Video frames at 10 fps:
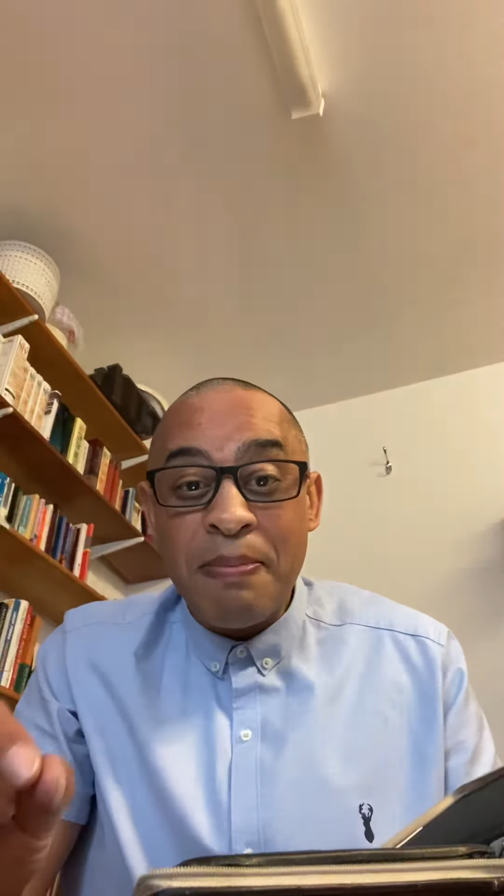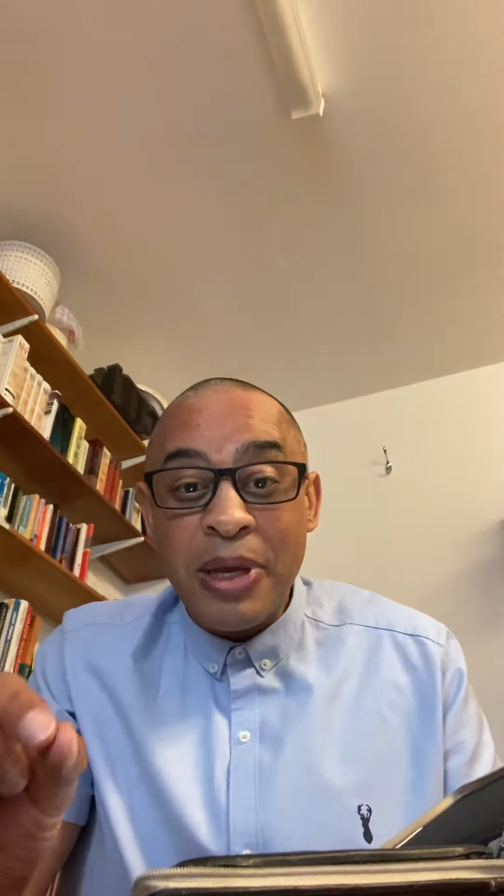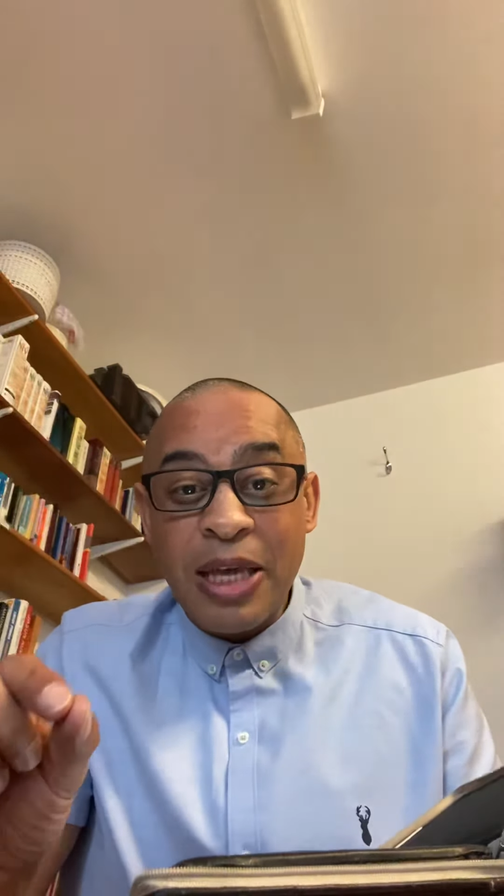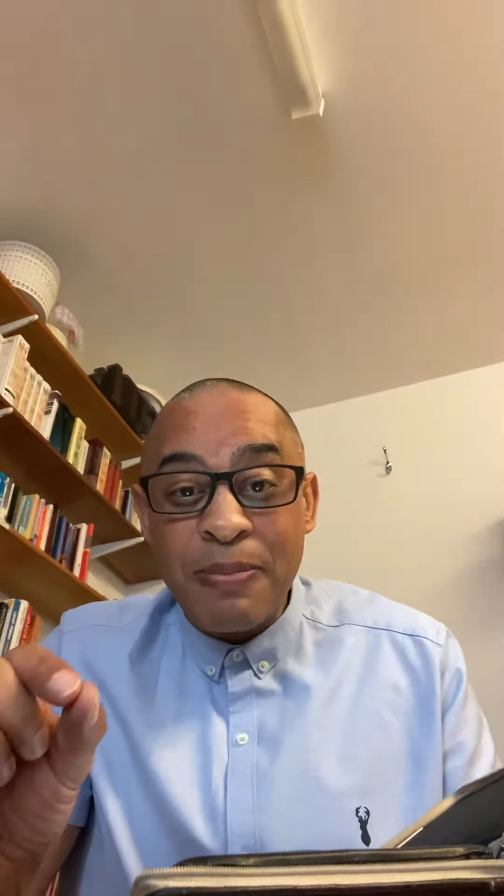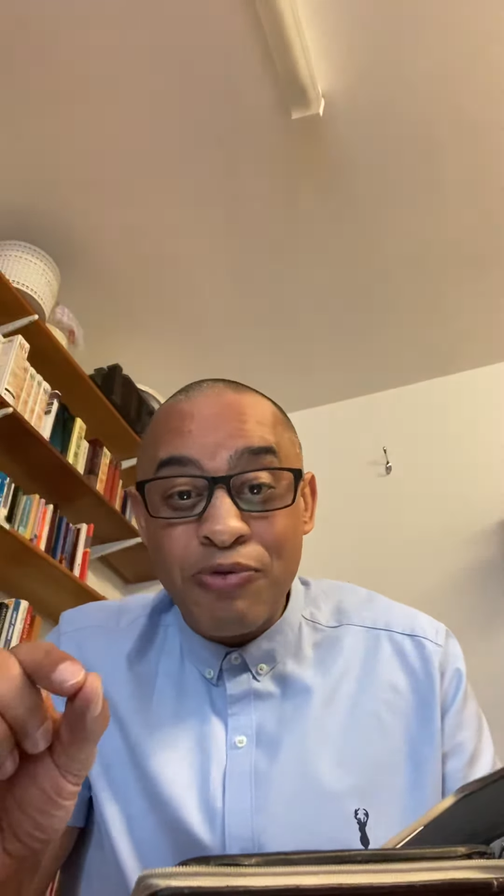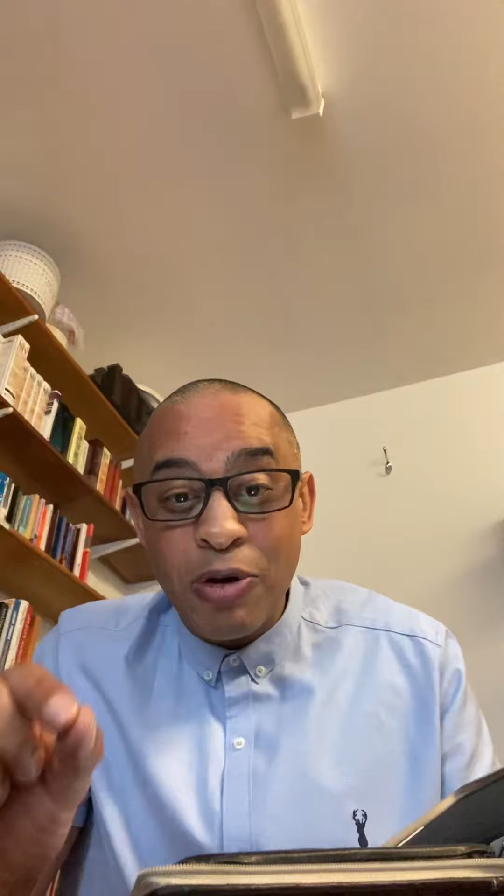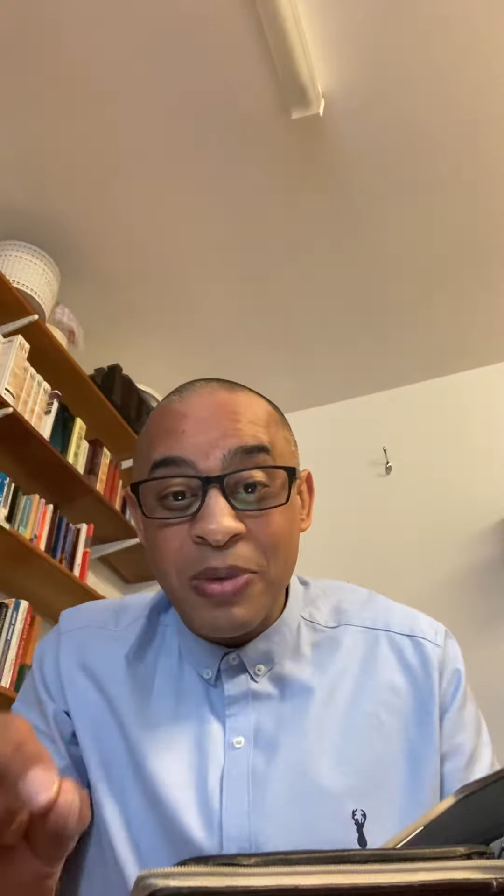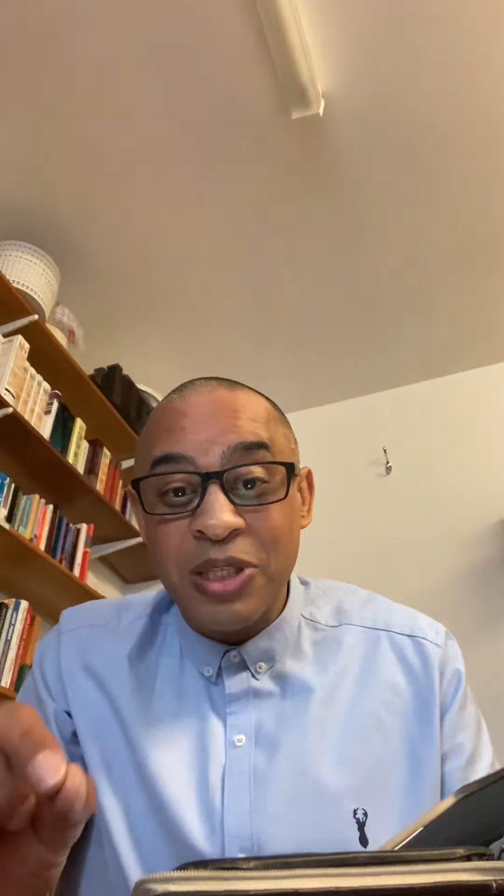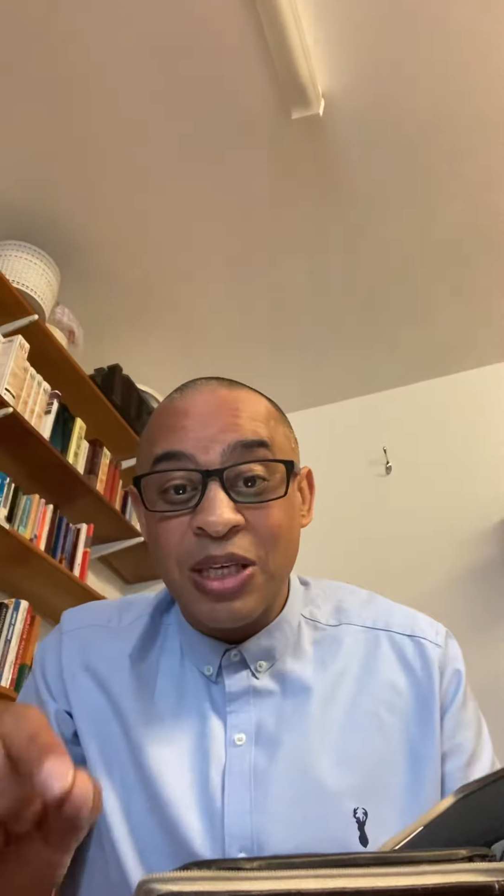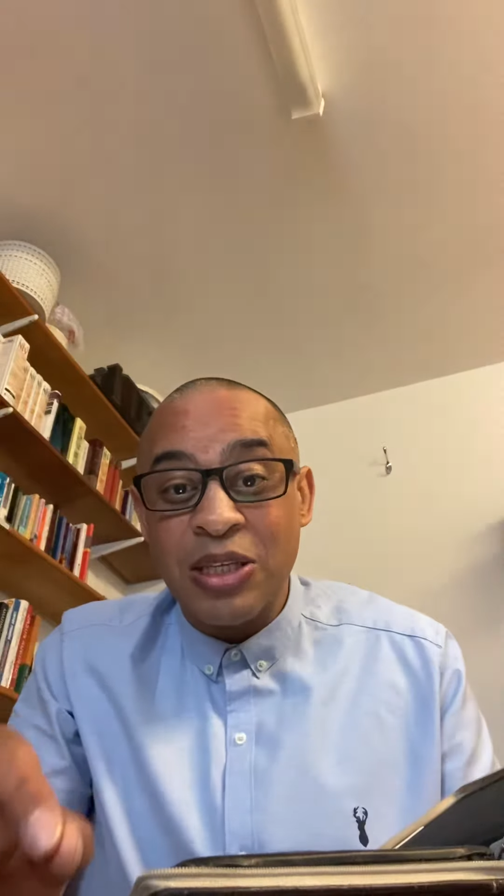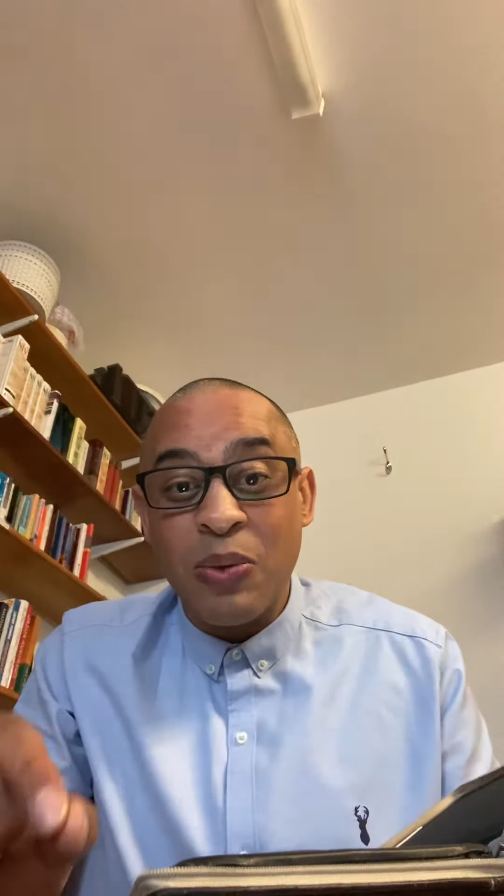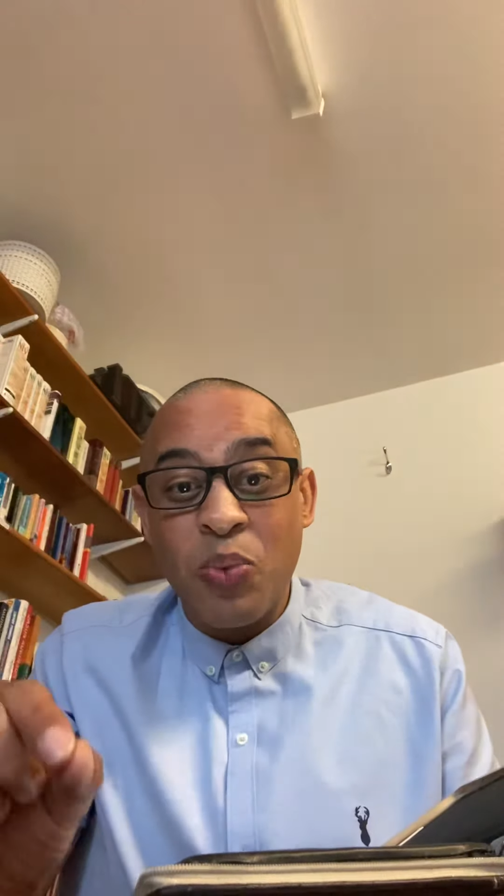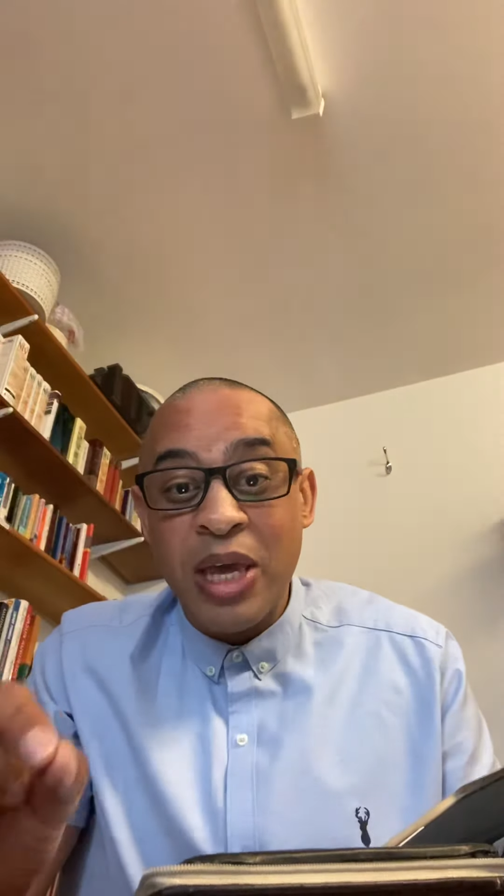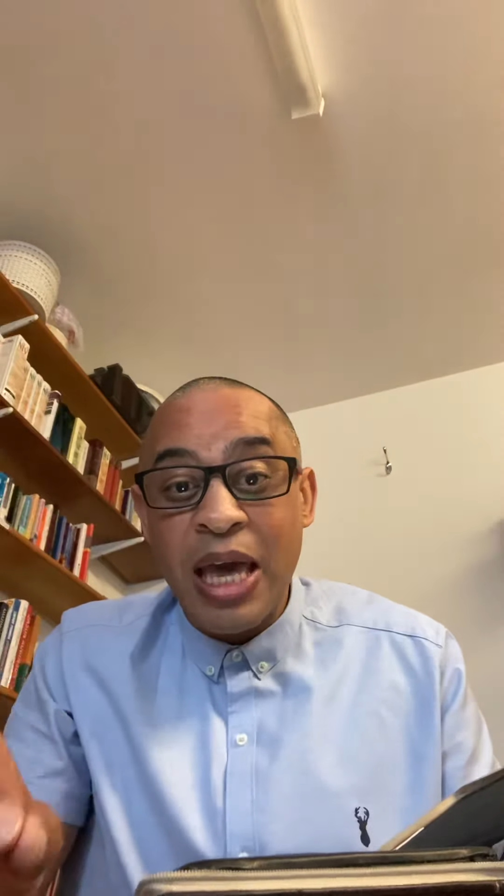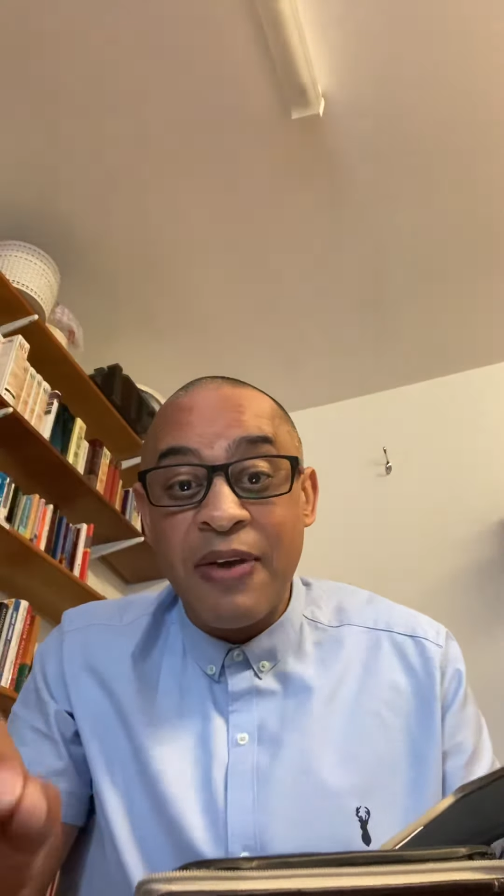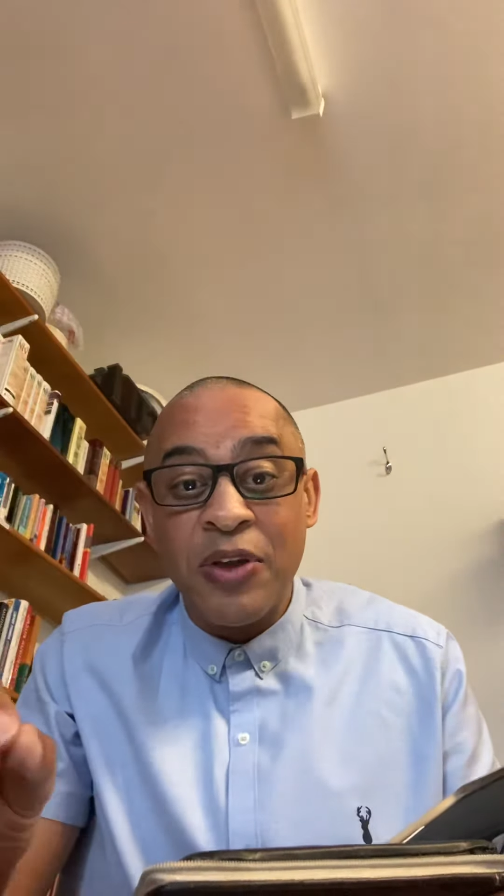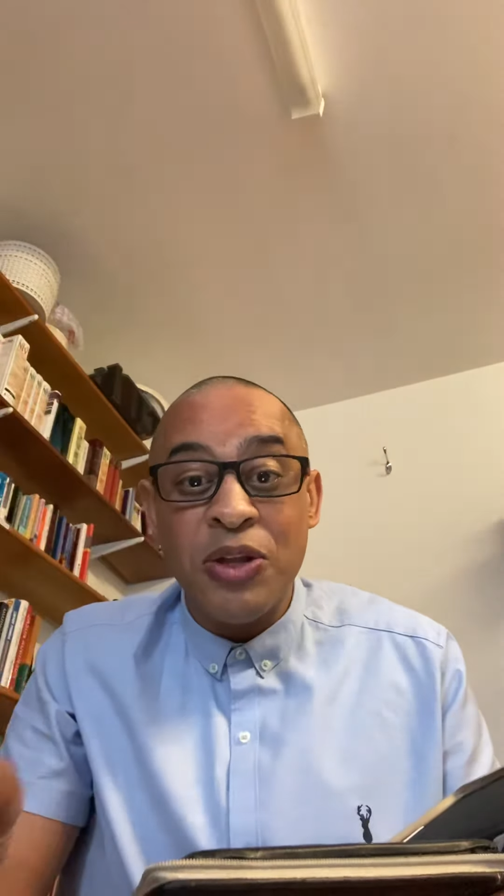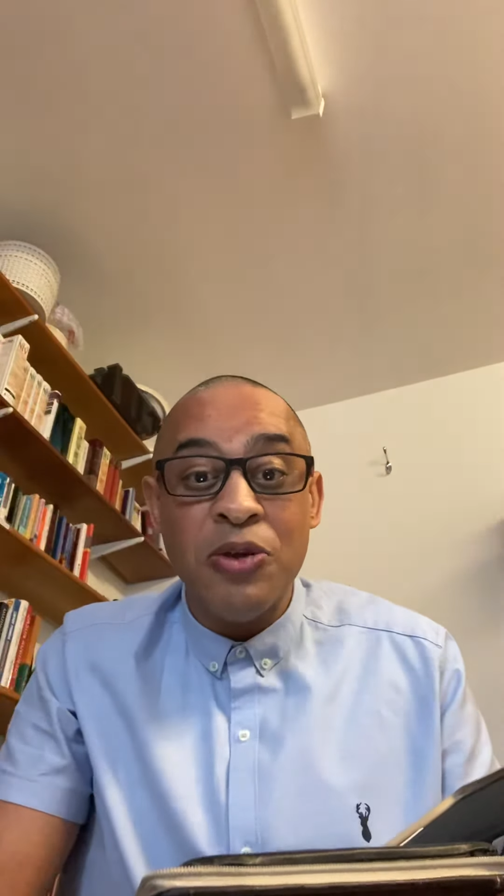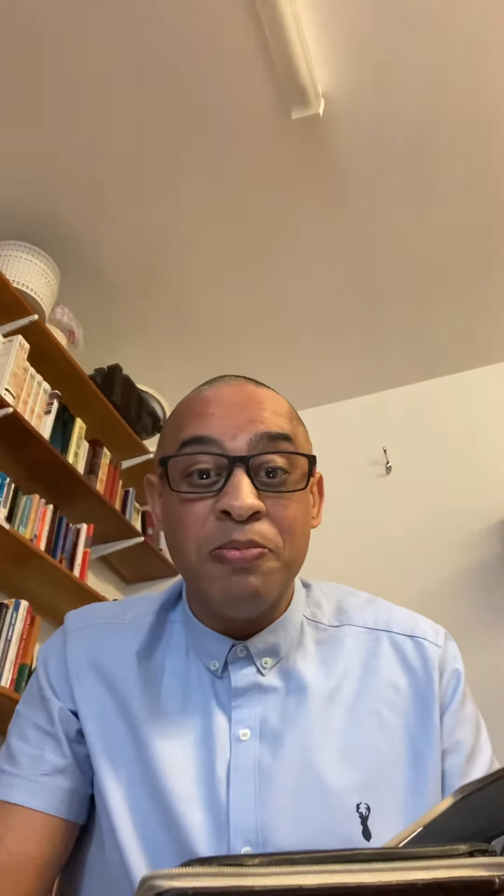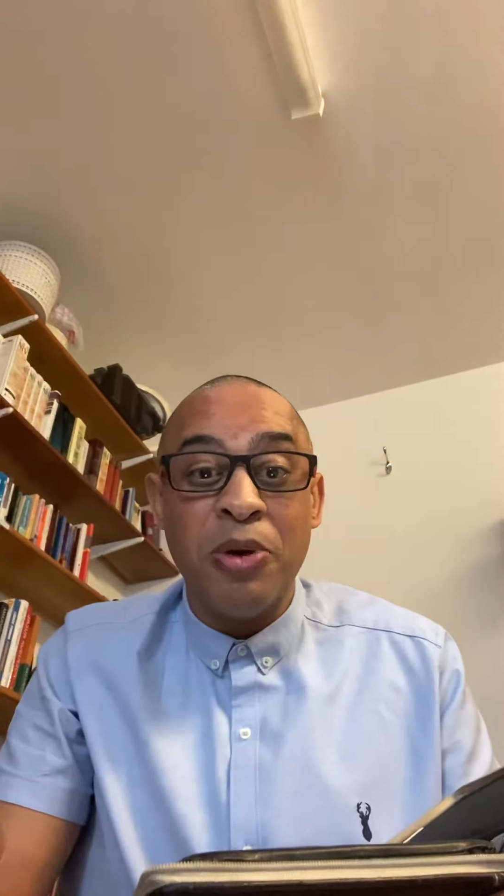But that promise is that we have a
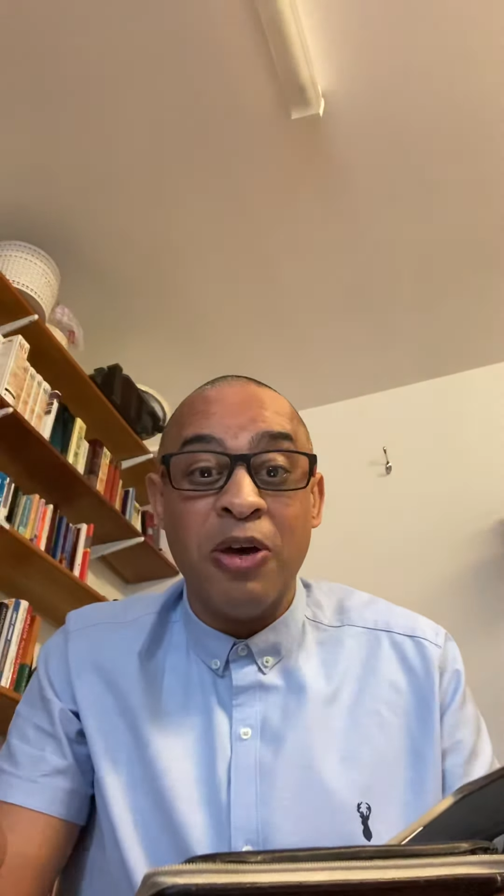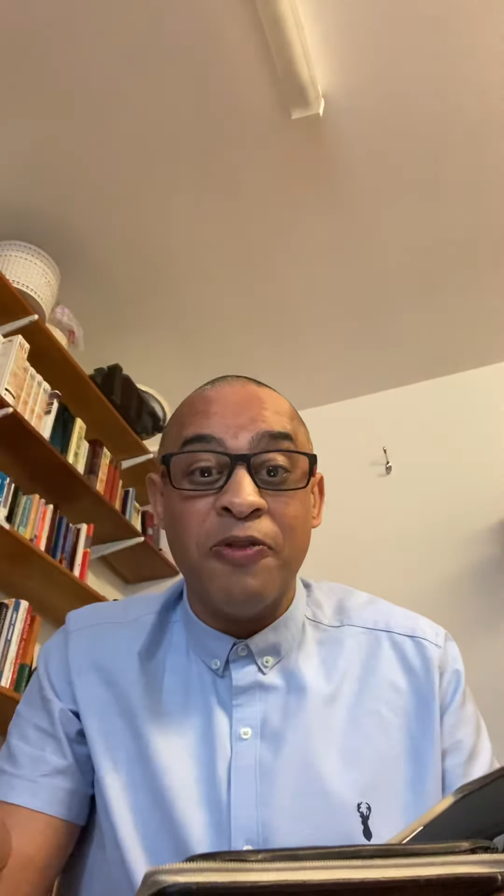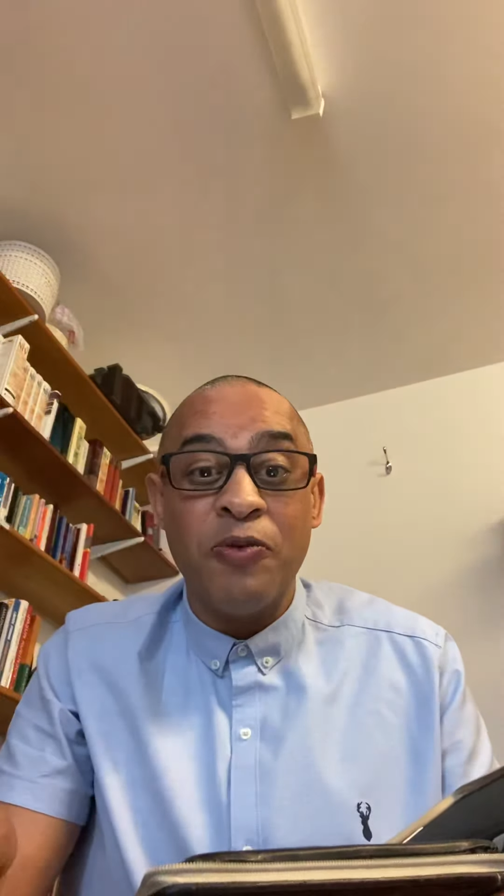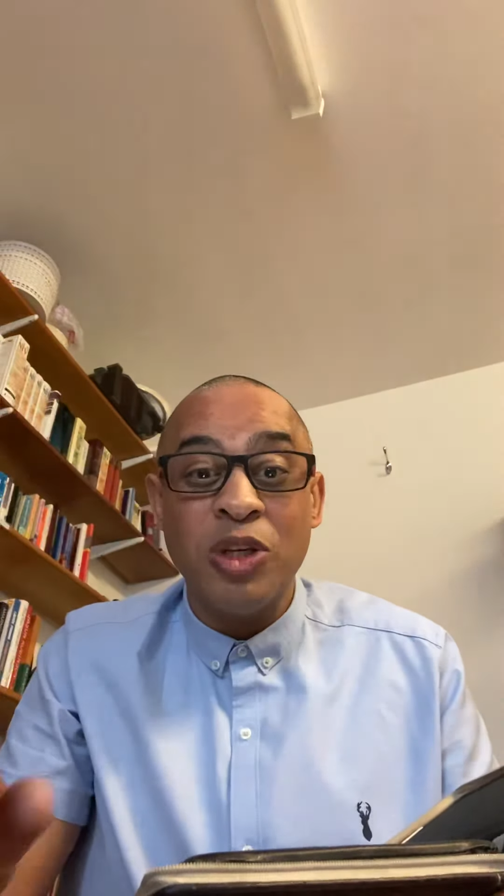new birth,